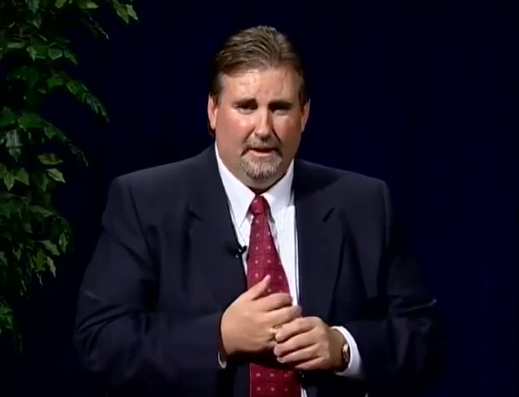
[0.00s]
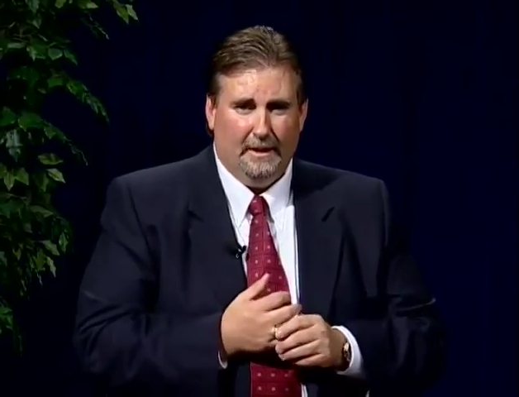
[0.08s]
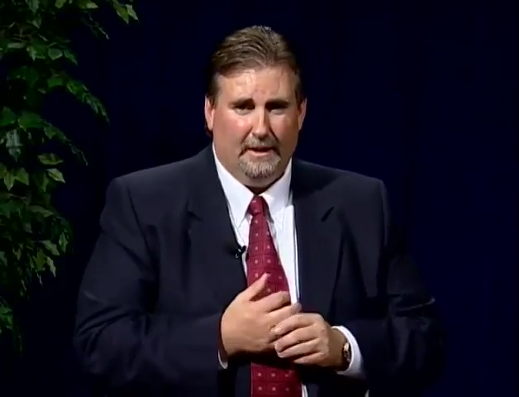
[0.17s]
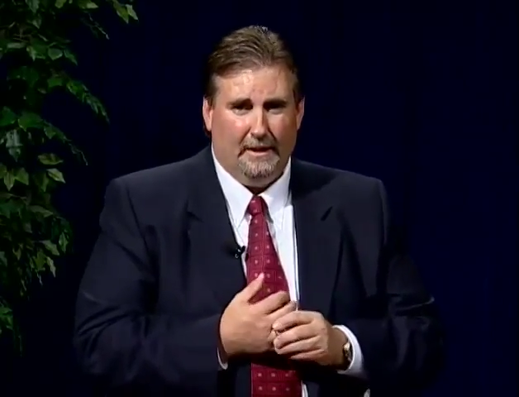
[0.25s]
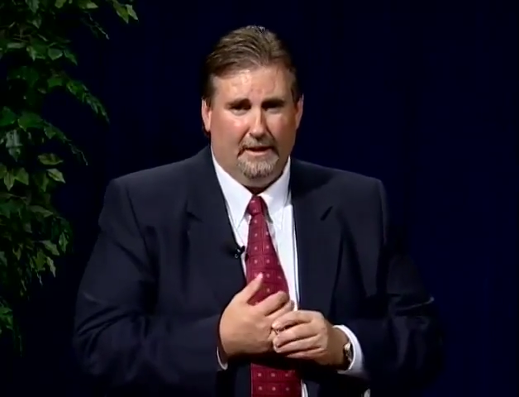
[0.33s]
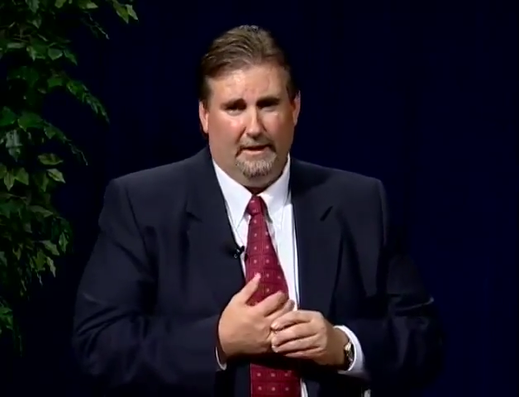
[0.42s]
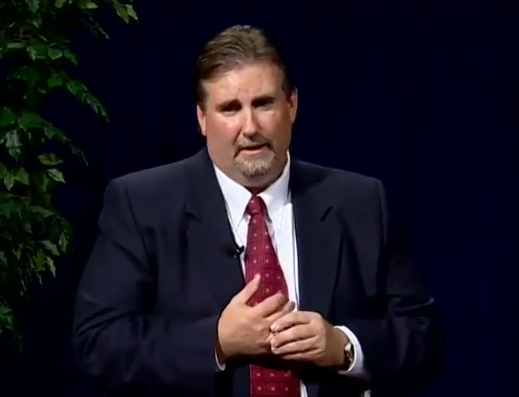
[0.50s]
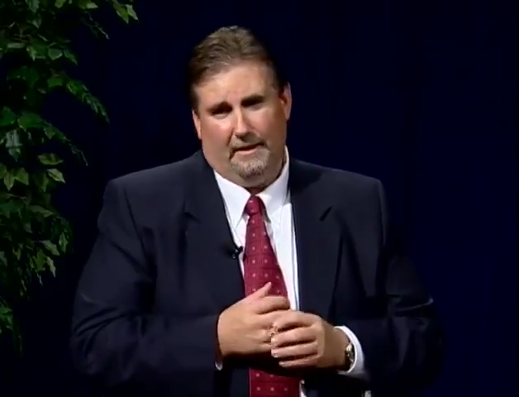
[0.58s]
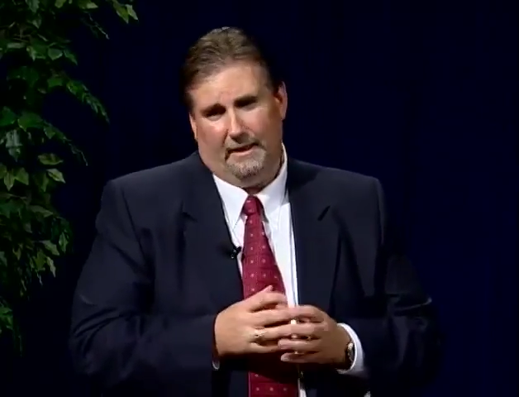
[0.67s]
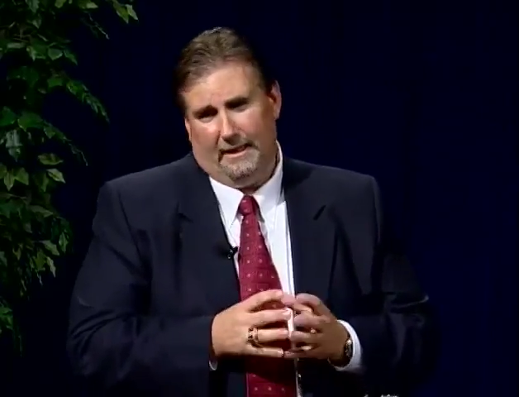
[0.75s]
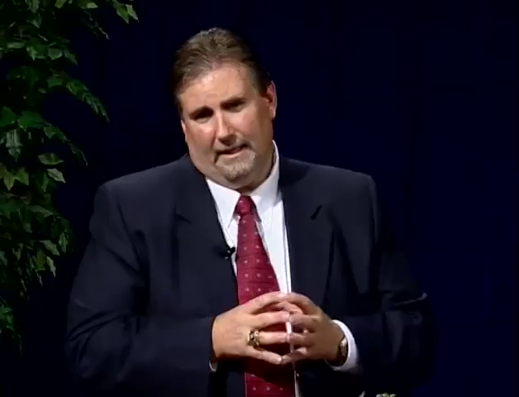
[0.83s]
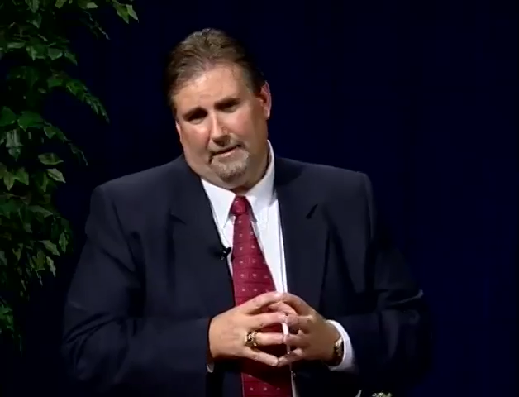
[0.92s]

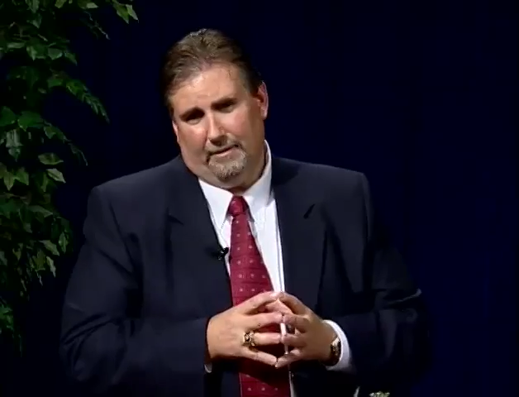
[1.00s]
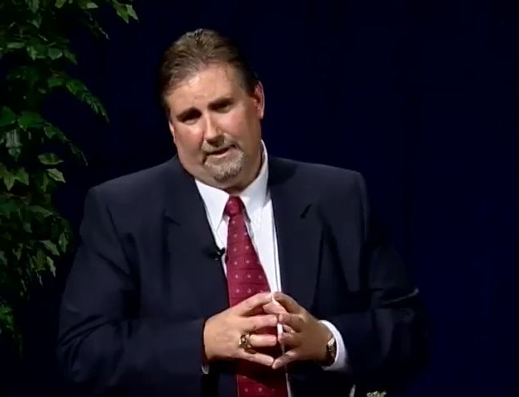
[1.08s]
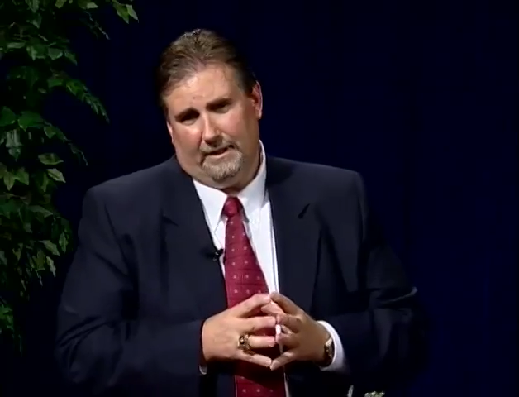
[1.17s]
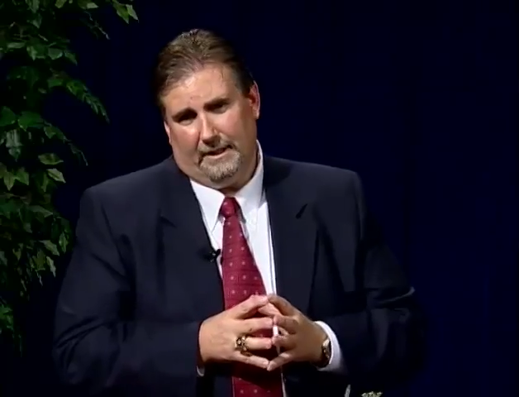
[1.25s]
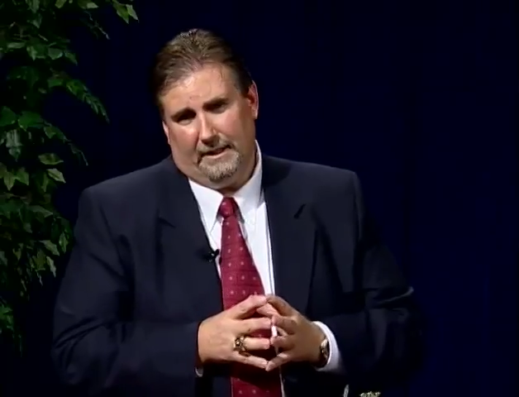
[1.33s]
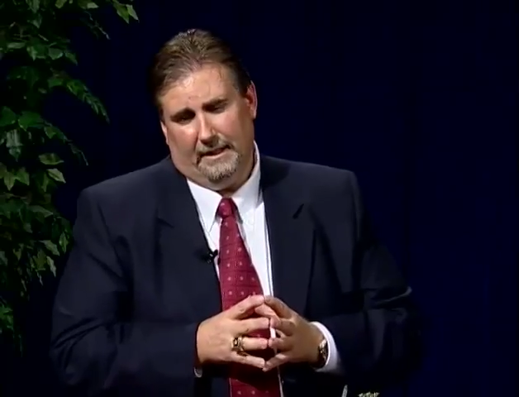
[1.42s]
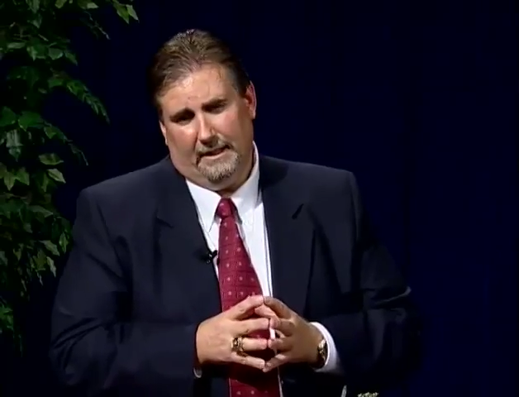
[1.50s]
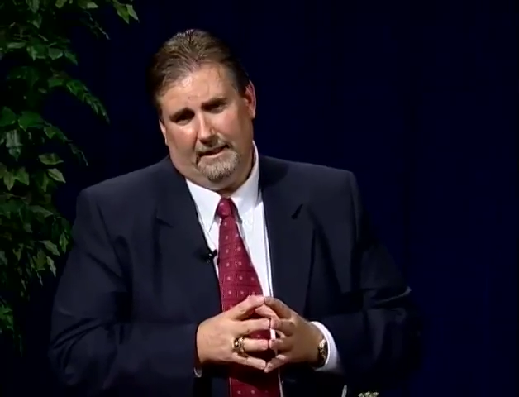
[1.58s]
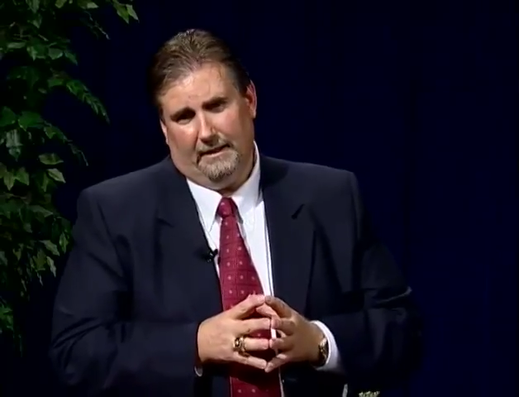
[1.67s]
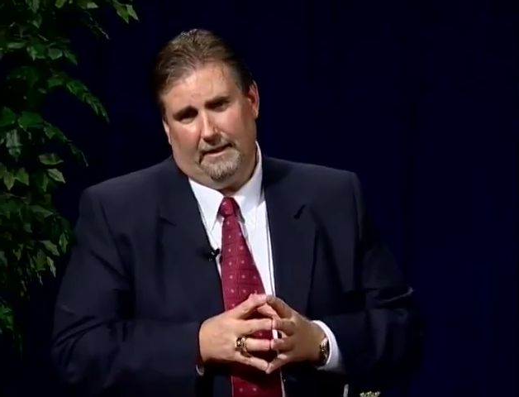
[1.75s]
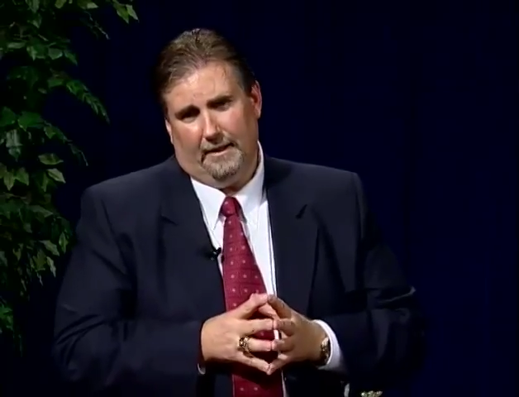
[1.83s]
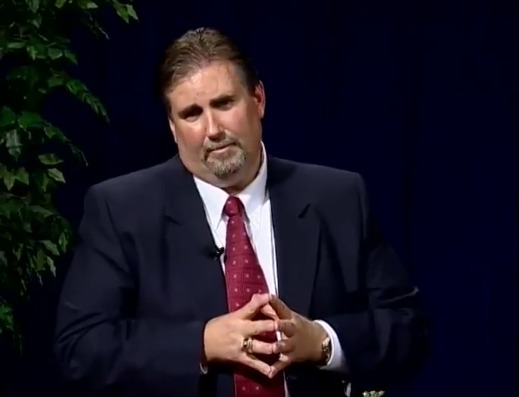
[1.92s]
And then I would get
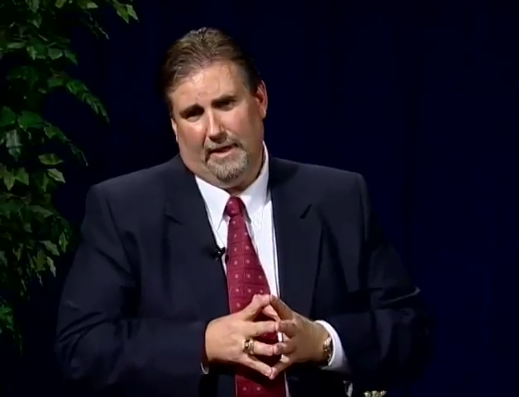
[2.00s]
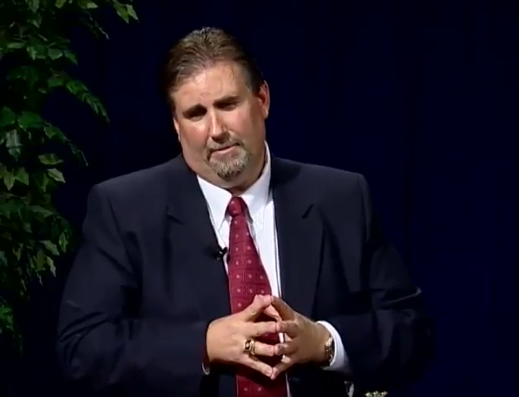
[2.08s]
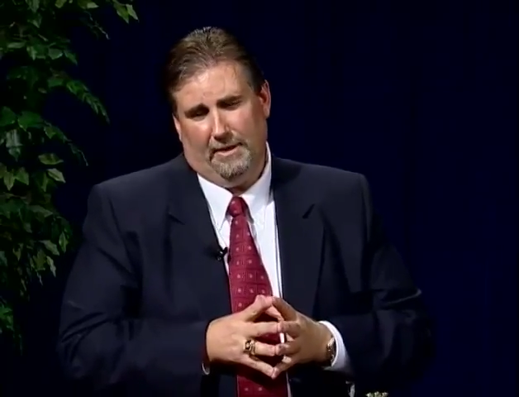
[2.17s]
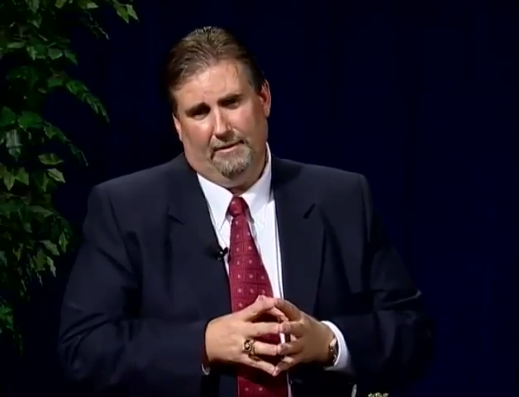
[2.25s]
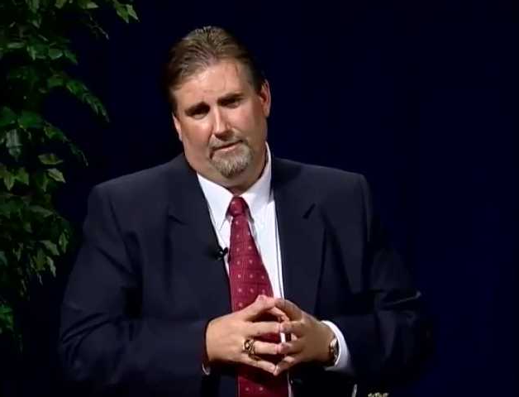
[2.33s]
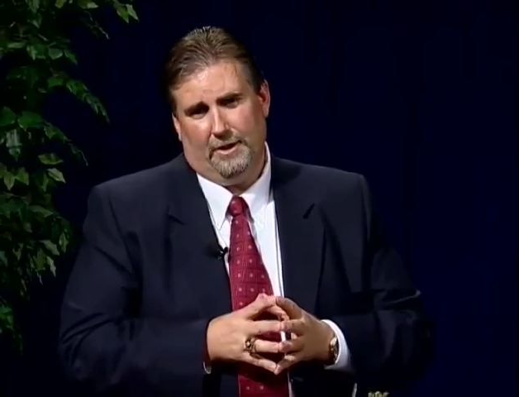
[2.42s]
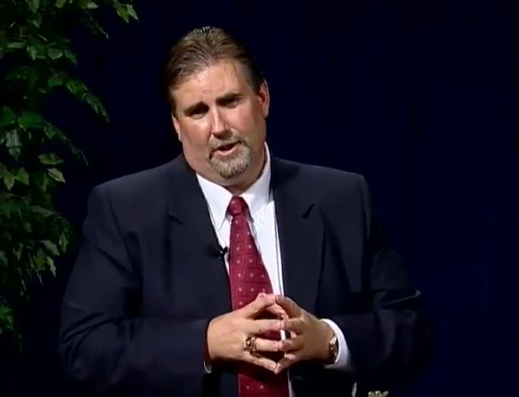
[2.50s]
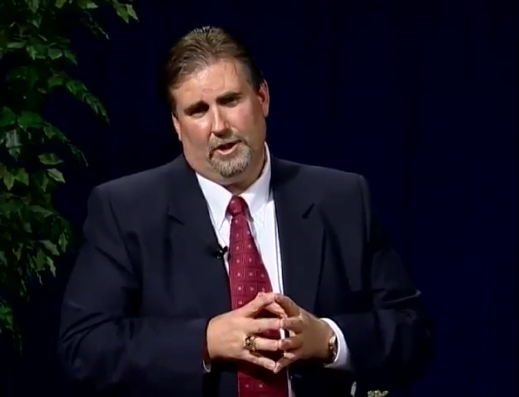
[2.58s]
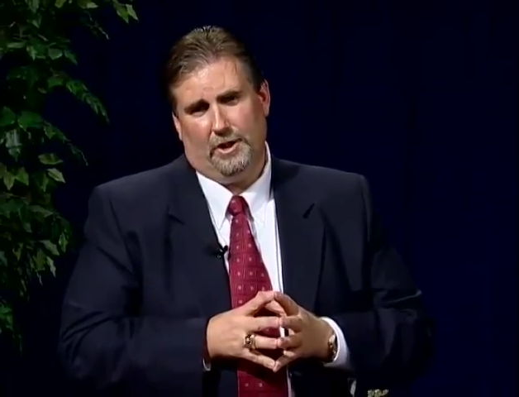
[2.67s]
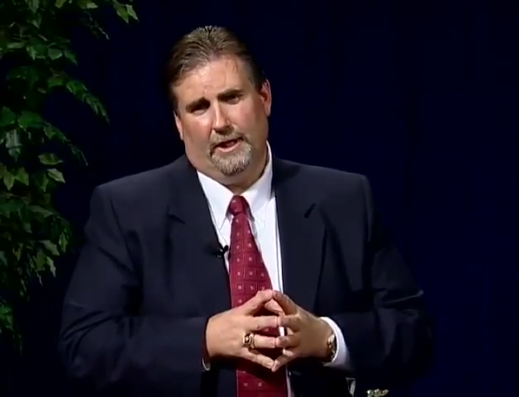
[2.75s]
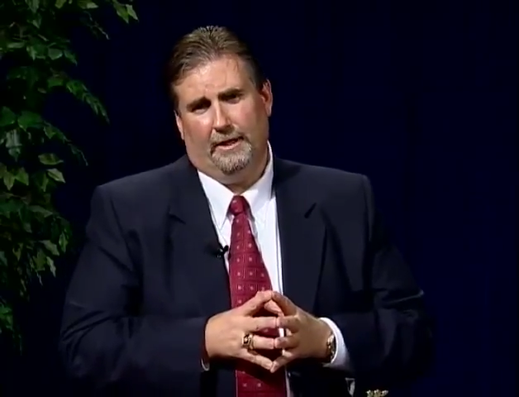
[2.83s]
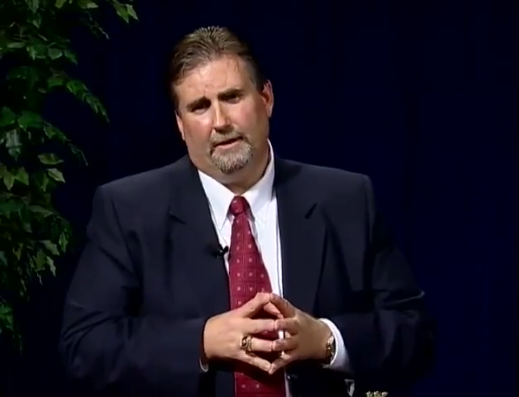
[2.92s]
in there and maybe even just
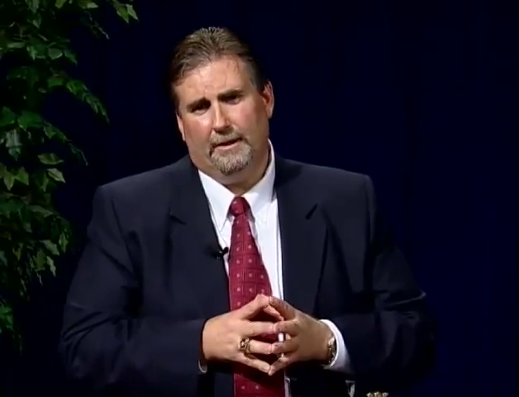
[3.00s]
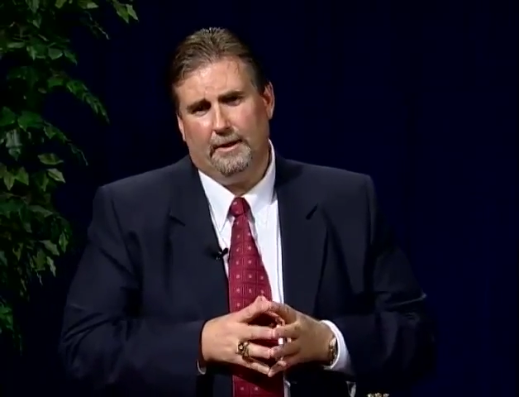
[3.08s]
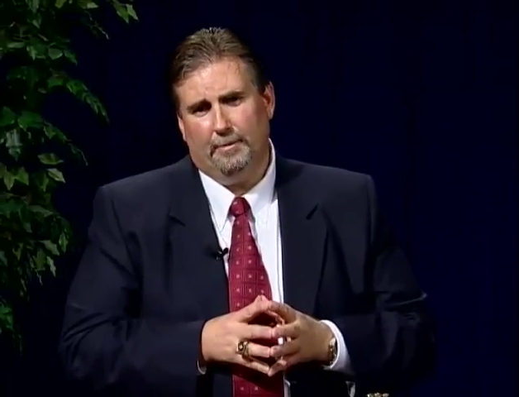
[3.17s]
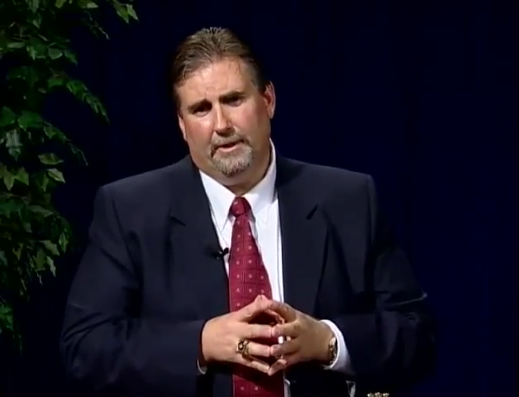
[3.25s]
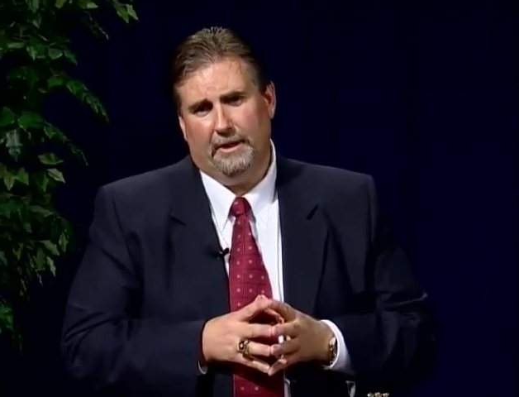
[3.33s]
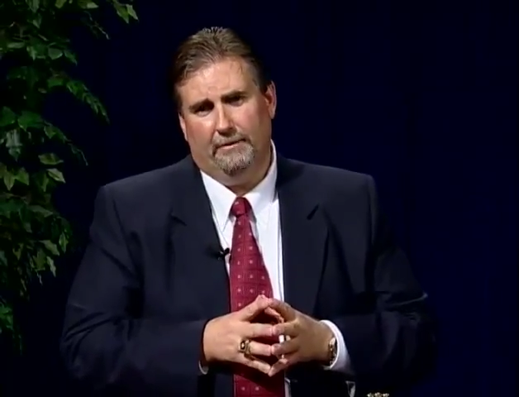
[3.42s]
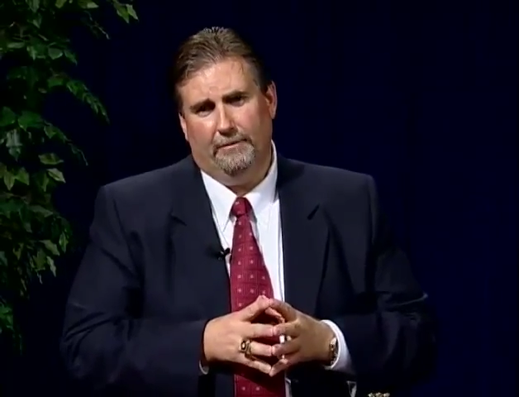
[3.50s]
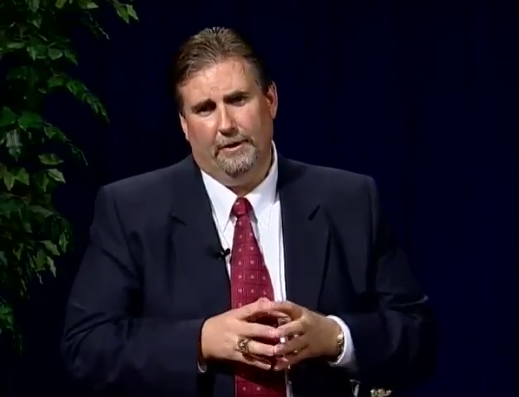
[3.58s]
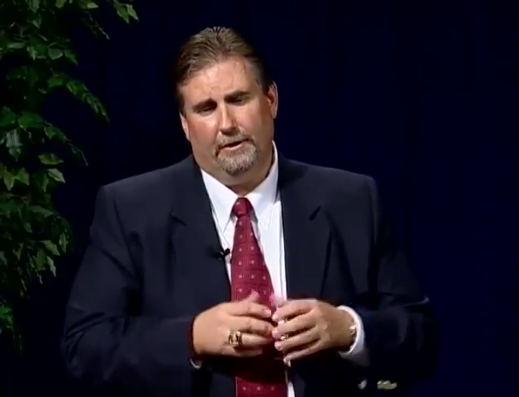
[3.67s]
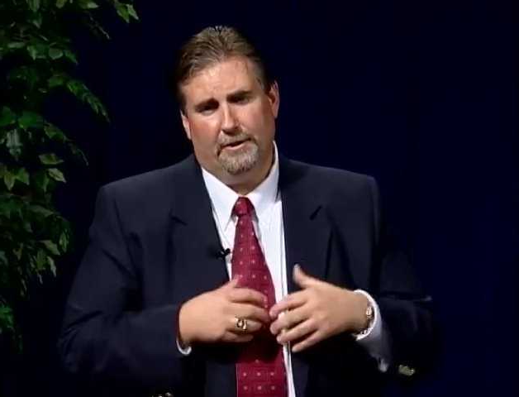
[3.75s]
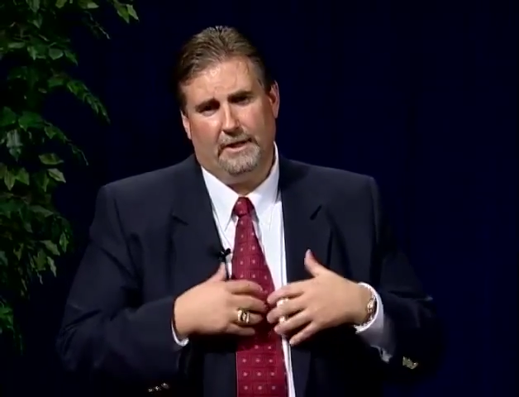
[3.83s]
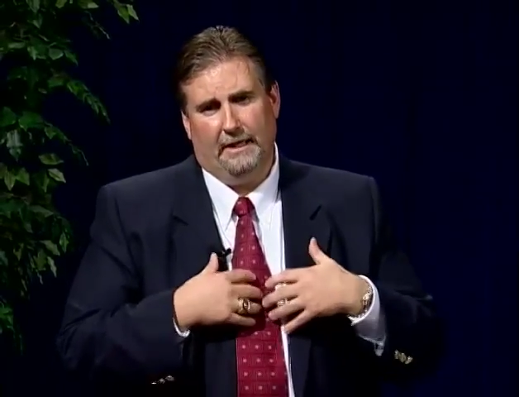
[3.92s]
share a little bit of yours.